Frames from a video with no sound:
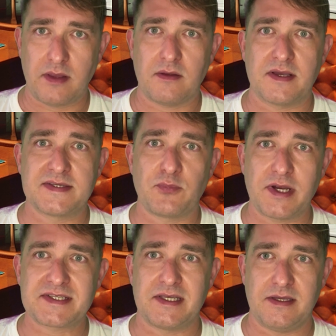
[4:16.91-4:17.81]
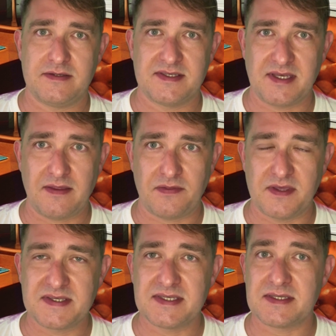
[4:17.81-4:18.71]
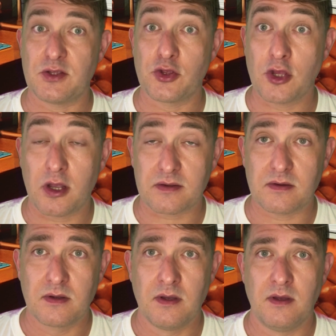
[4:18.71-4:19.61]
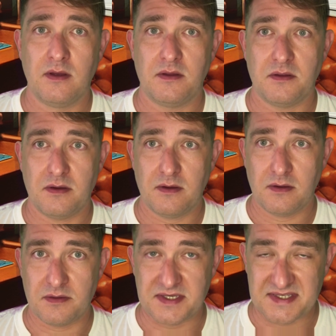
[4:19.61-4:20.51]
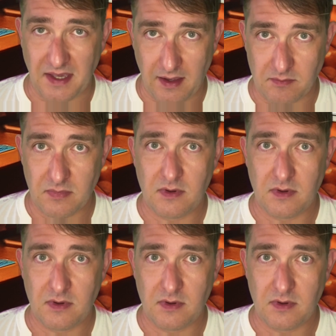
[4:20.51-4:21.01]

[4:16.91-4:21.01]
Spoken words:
expressly to say that this is not the same